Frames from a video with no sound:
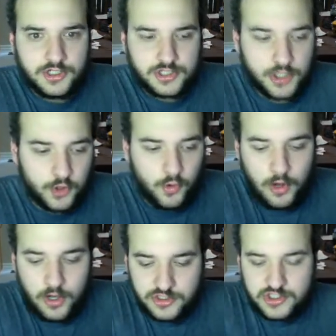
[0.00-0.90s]

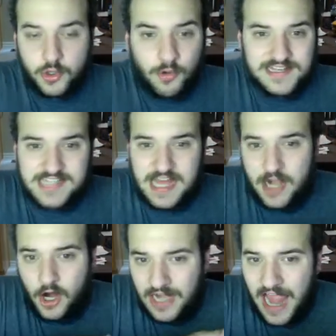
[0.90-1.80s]
to stories that
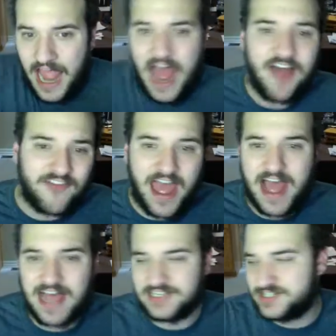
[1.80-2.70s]
are
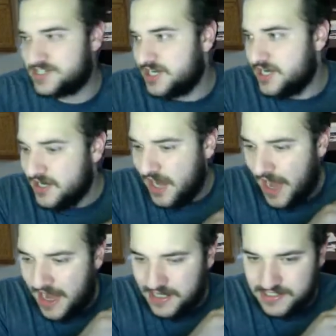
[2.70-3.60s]
half-assed
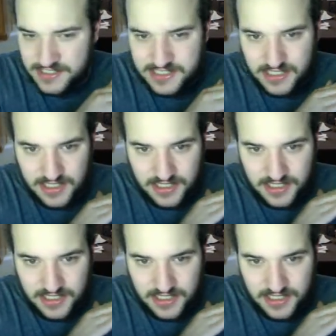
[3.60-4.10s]
and